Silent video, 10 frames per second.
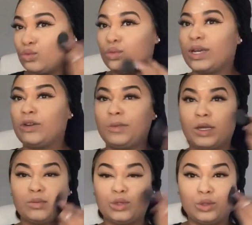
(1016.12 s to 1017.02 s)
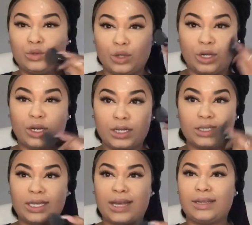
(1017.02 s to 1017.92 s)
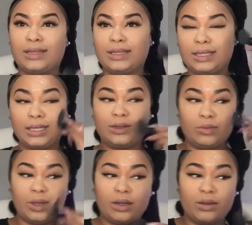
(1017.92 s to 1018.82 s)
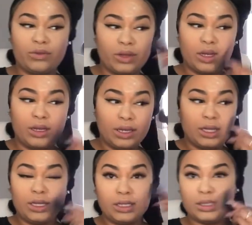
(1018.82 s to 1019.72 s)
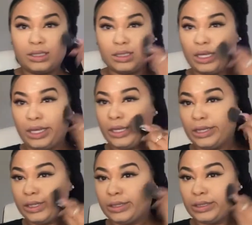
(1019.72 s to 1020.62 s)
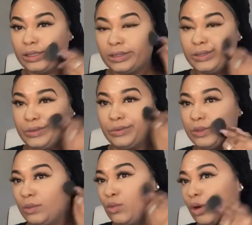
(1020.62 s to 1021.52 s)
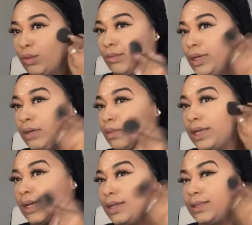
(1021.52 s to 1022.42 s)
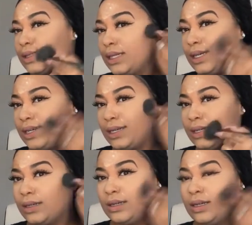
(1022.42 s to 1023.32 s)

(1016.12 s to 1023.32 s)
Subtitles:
I don't make them too dark. I just add a little bit of tan to warm them up, like I said.